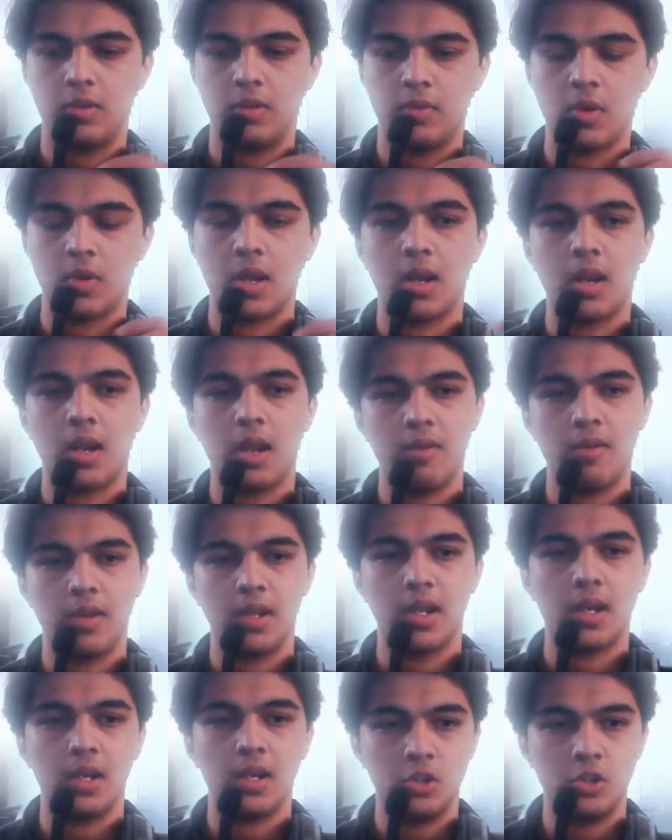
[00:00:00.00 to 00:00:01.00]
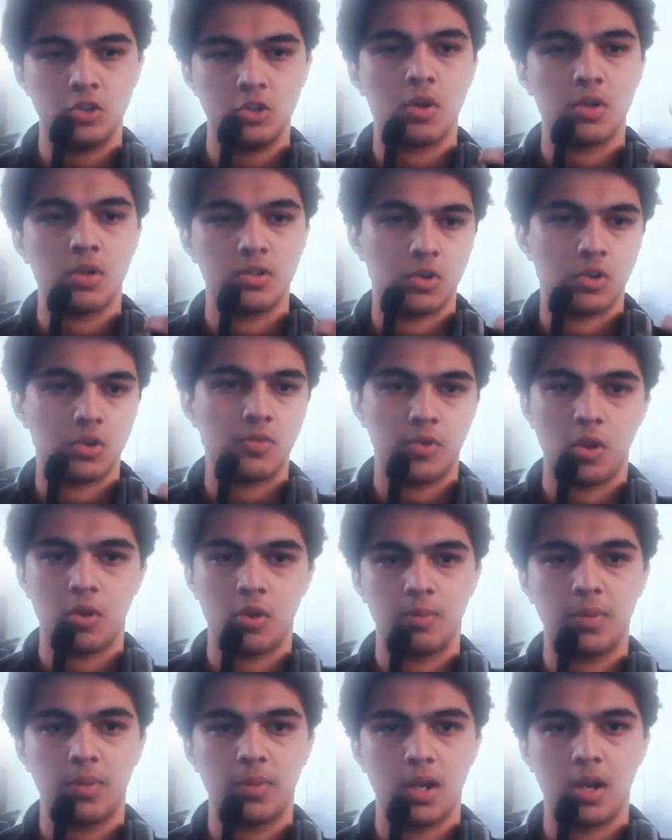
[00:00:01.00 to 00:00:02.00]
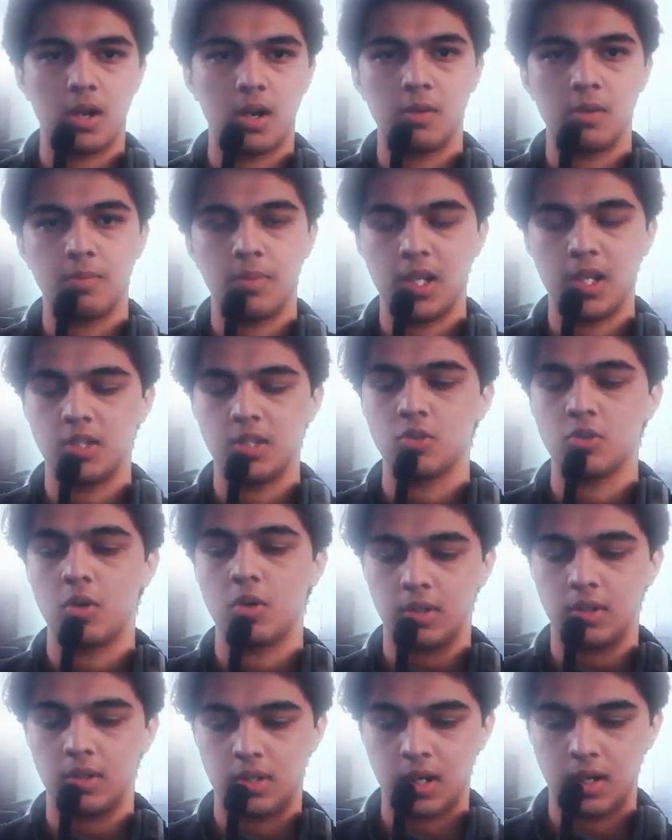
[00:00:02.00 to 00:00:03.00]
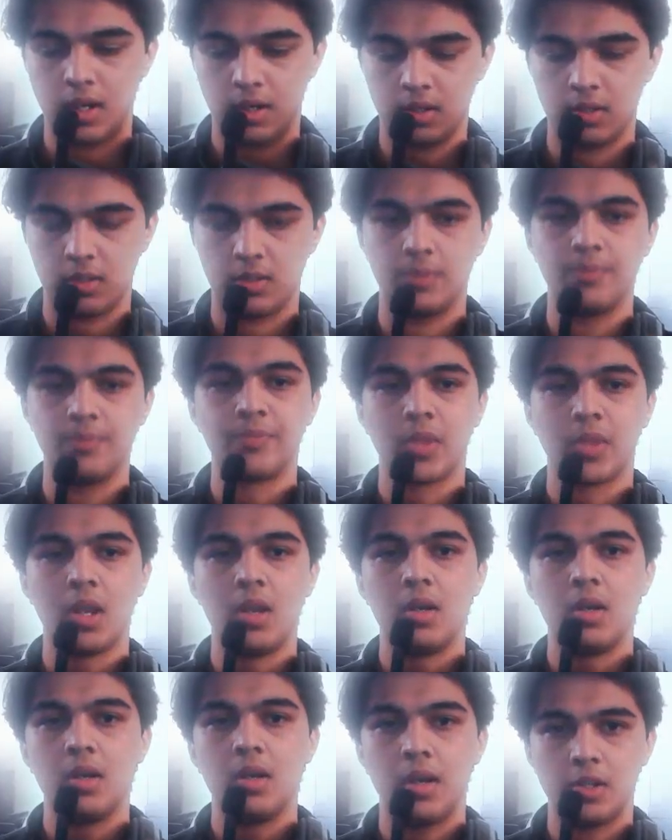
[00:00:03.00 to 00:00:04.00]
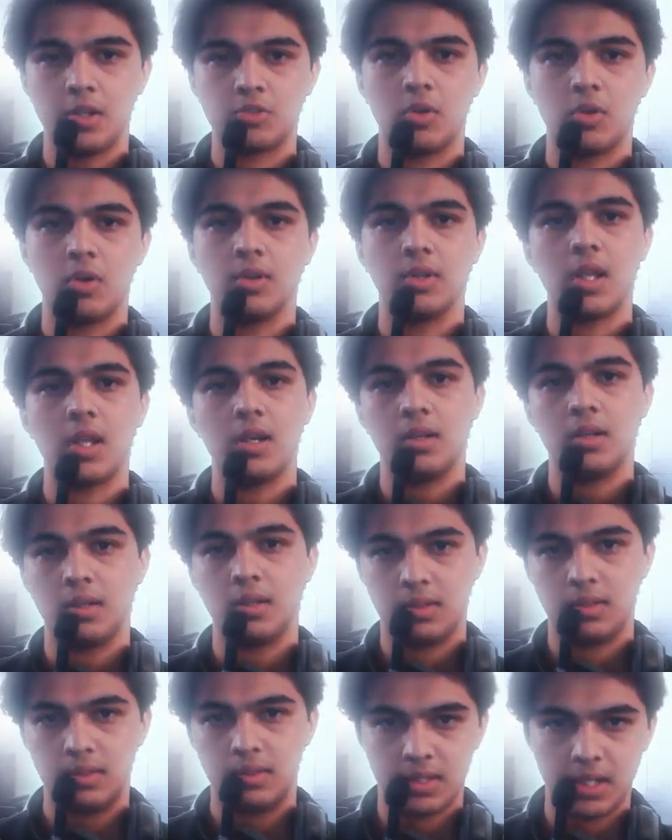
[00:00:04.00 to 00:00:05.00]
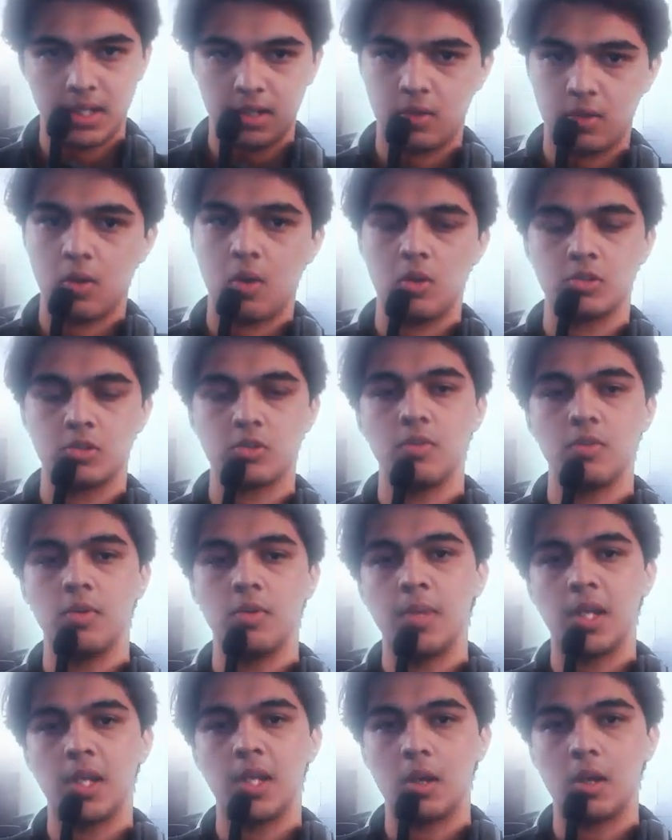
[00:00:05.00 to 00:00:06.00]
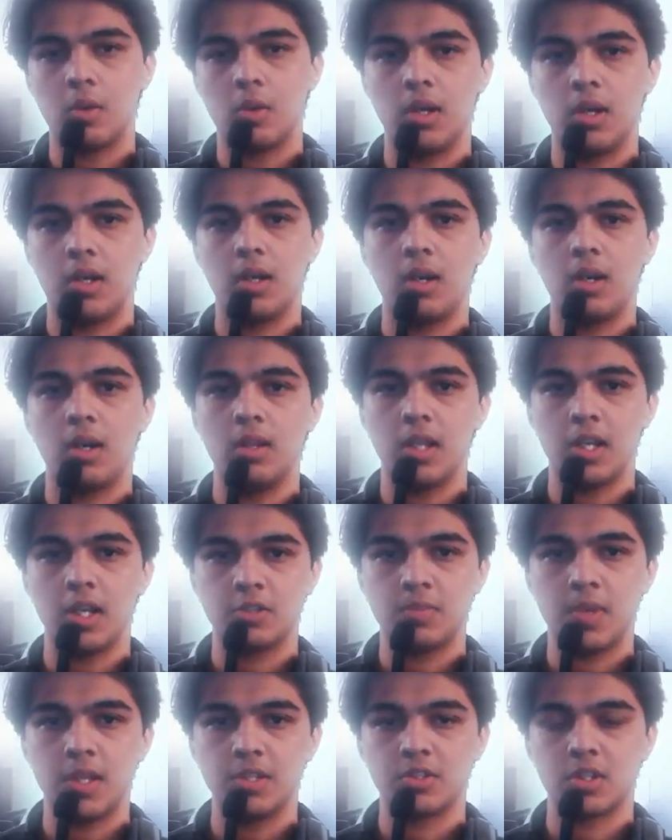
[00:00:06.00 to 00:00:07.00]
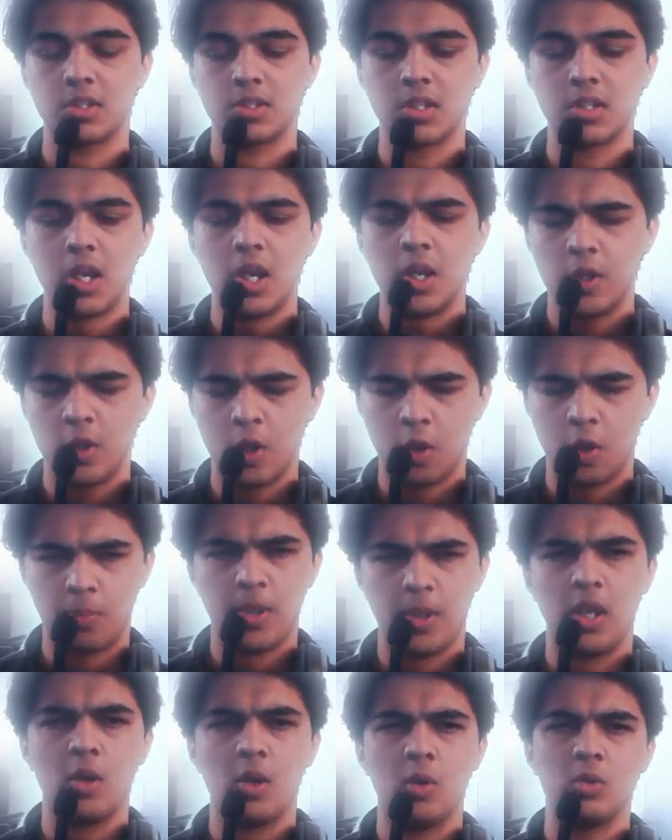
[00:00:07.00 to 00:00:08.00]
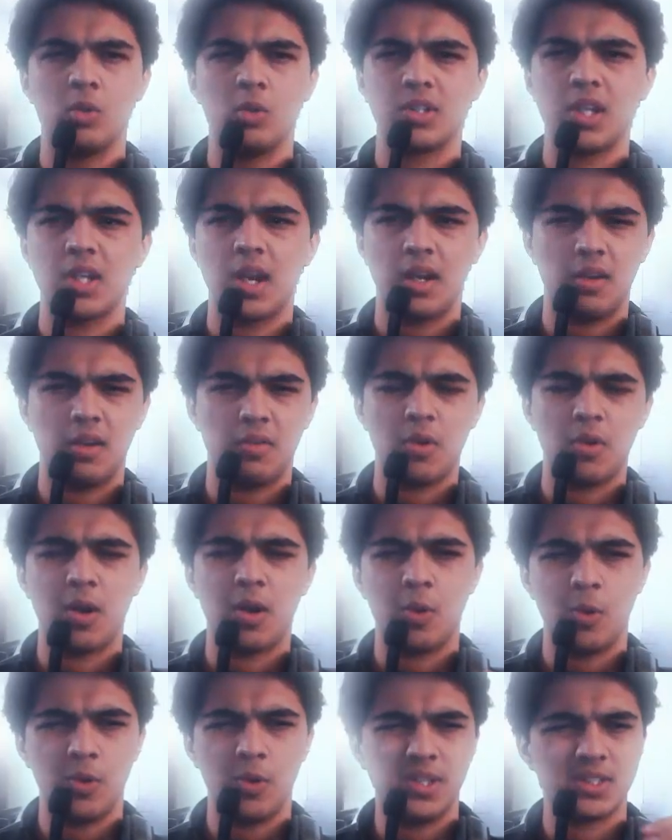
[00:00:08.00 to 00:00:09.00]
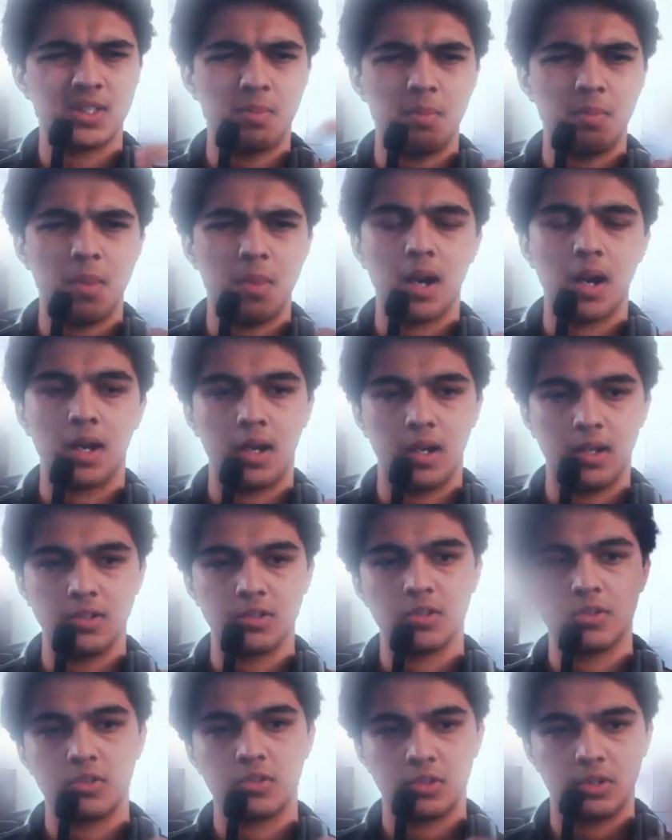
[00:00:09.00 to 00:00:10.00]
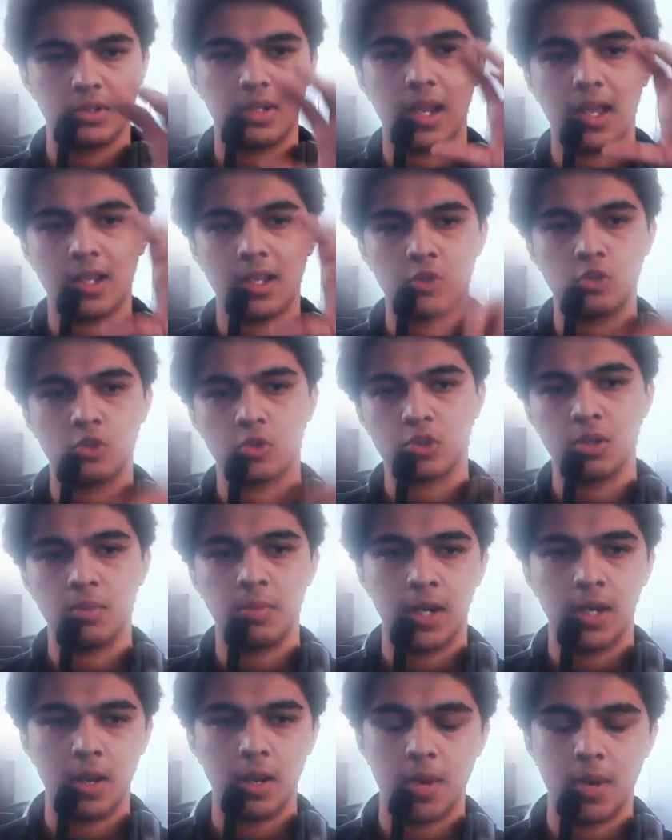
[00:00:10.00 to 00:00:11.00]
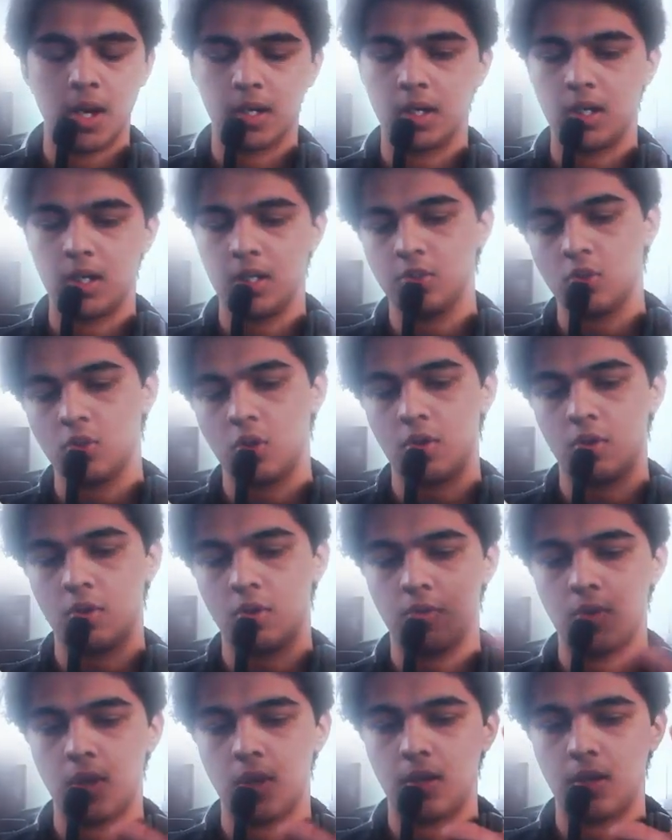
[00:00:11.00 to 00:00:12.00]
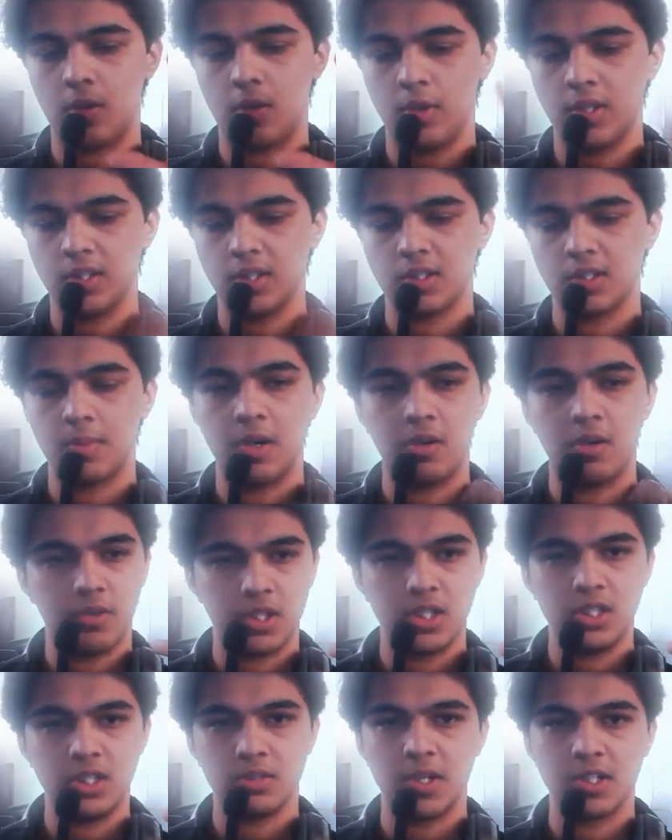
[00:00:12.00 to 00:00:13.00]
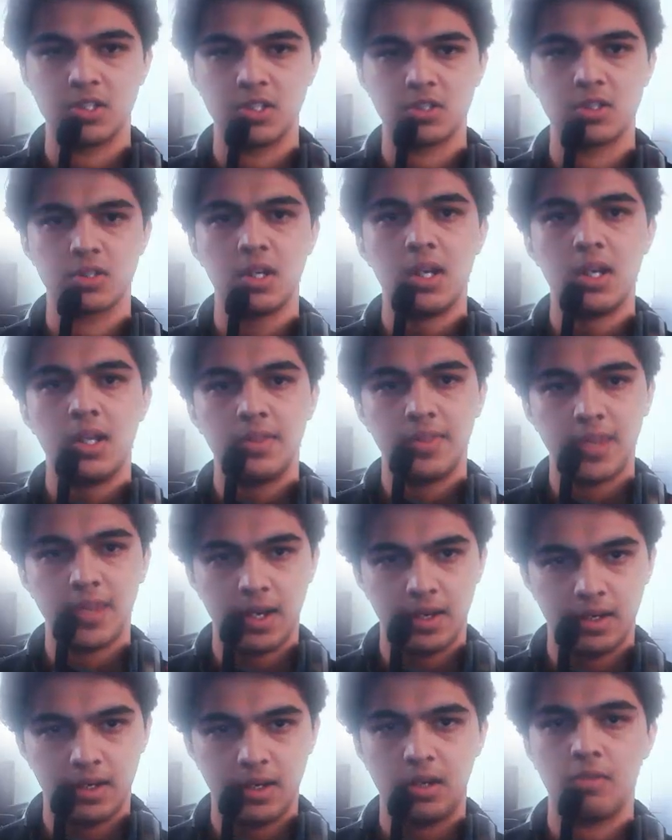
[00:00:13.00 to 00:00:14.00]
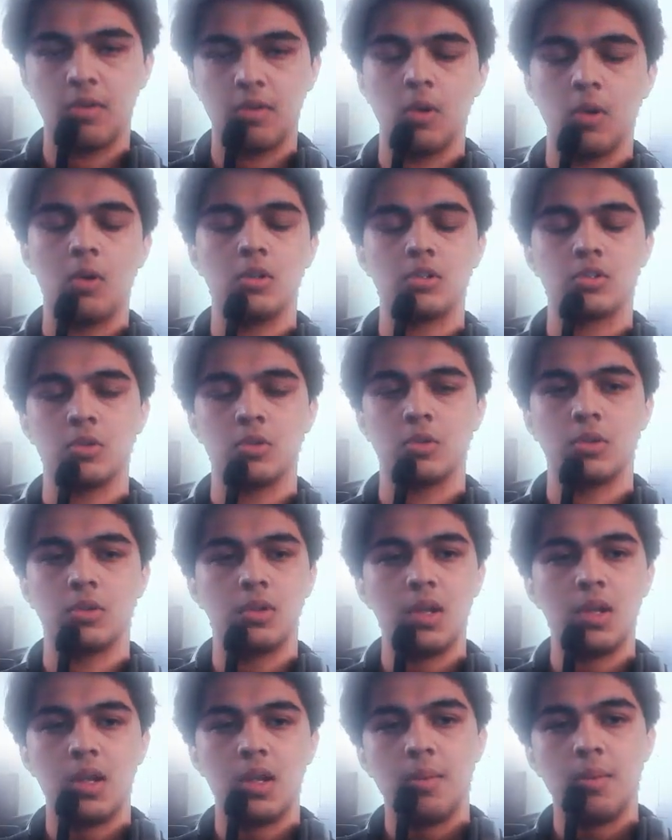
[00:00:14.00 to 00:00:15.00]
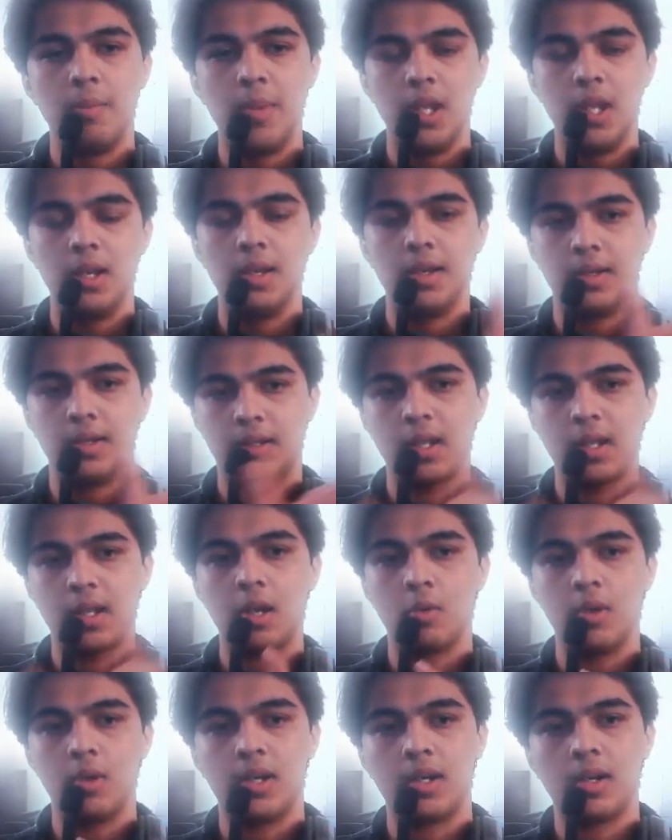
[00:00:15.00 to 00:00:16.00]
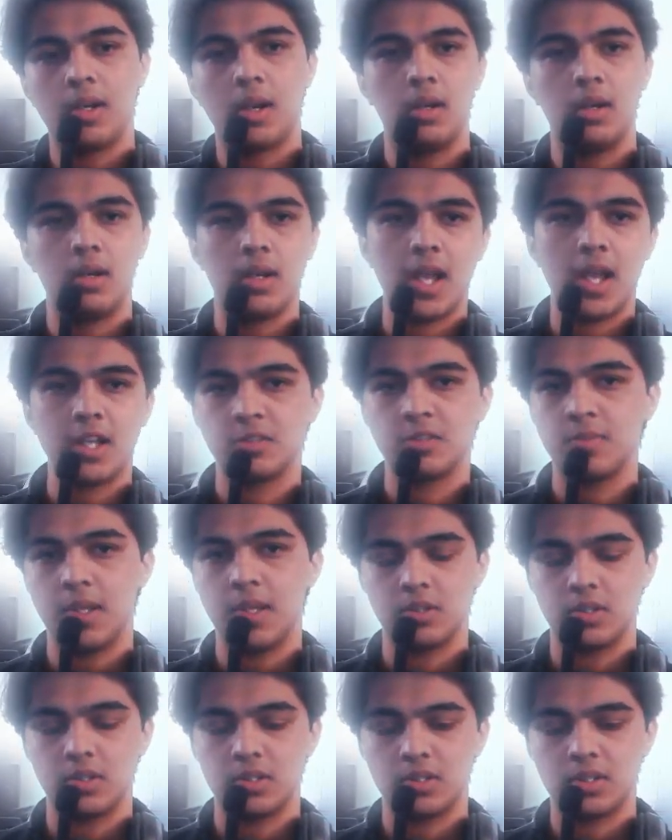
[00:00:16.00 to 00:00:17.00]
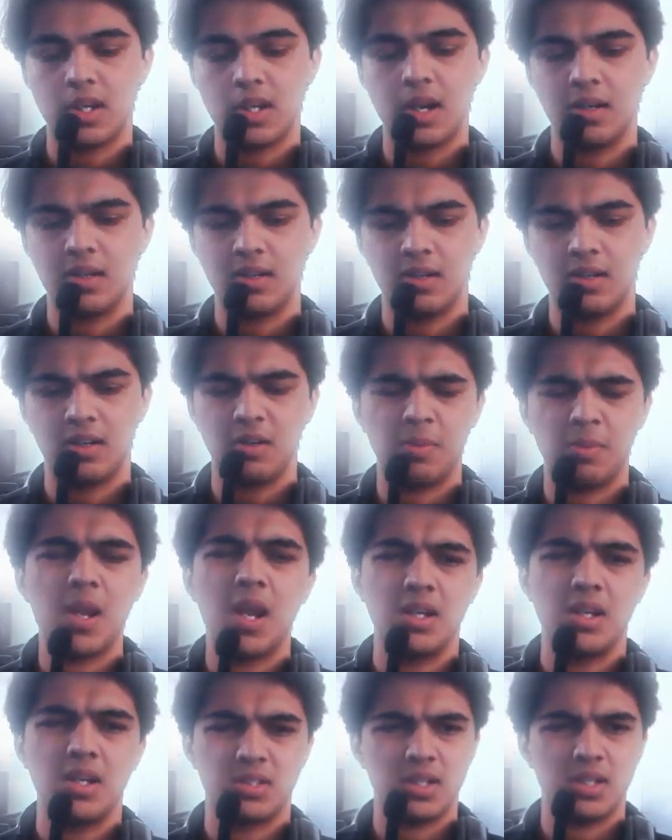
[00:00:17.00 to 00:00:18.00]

you are having an insurance of your current place or current restaurant, then that also will be calculated in expenses. Your payrolls, and if you are doing some marketings like social media marketings, or if you are doing some advertisements, then it will also be calculated in expenses. And repairs